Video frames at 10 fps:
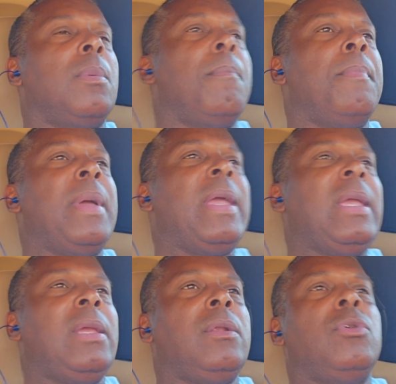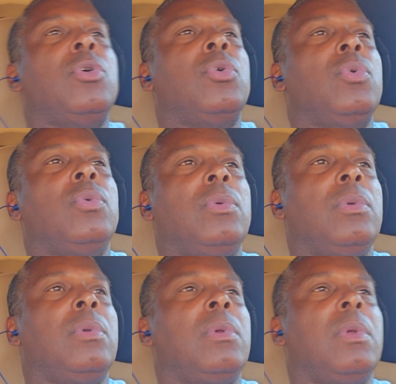made new
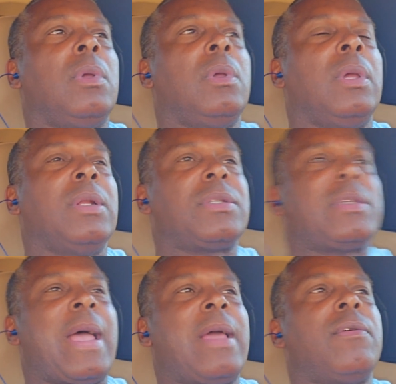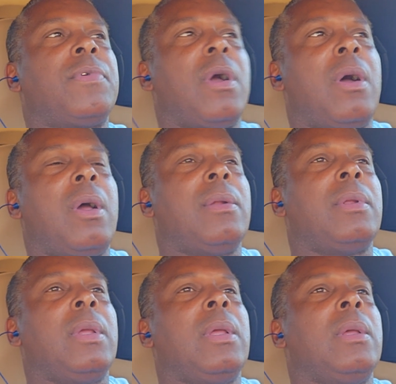in the sight of God,
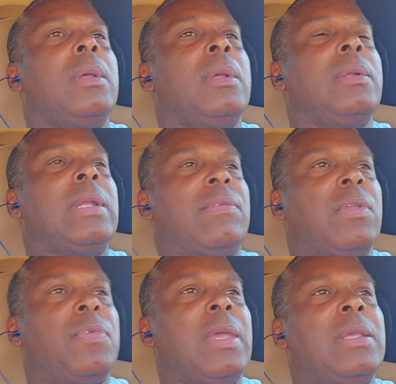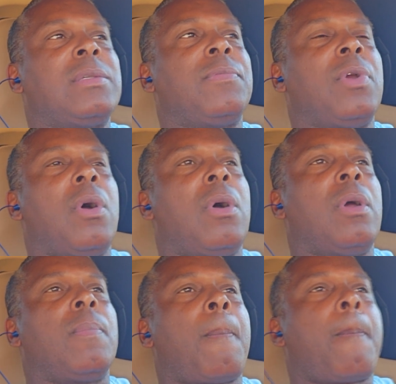that the things of
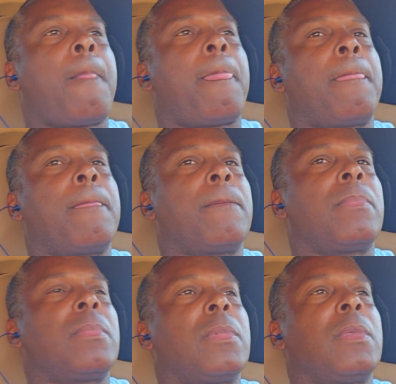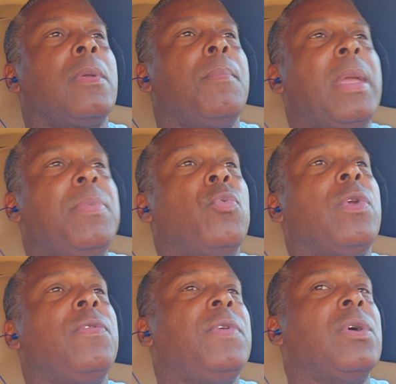God may be
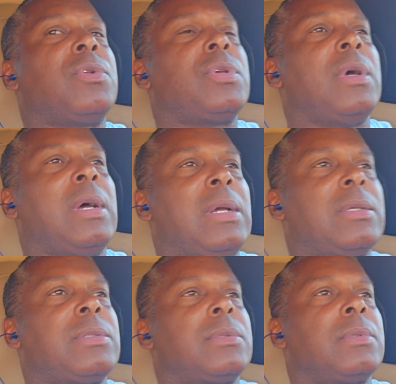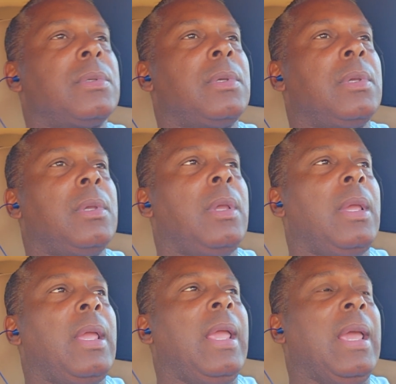revealed to us,
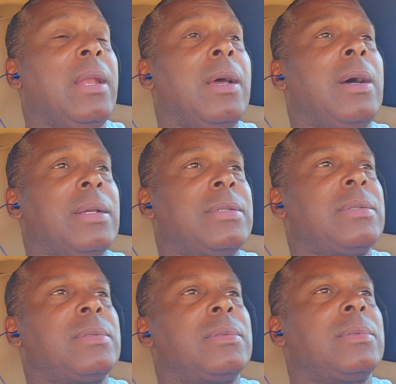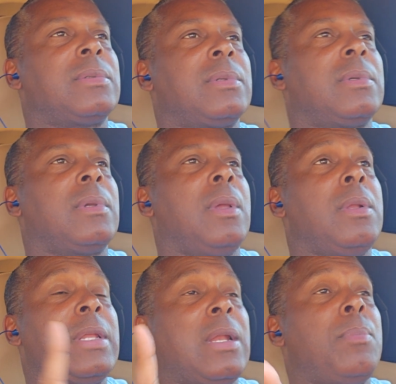in us,
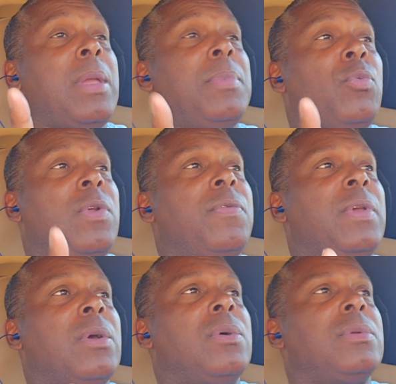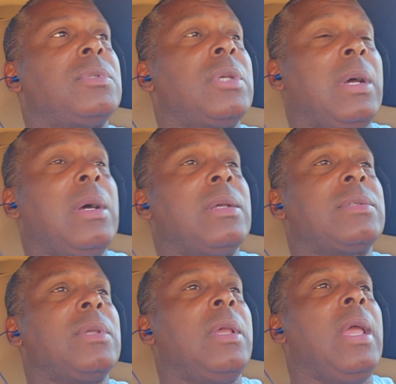and that it may be revealed to
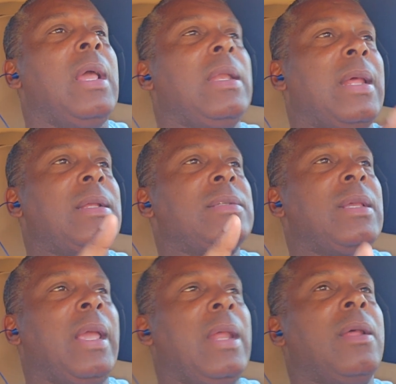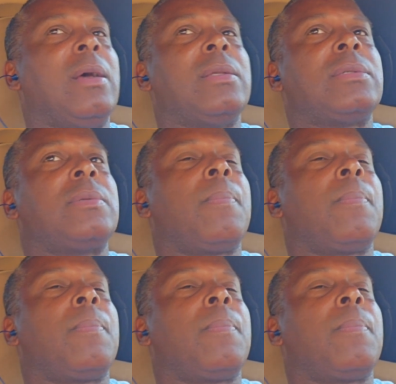us that is in us.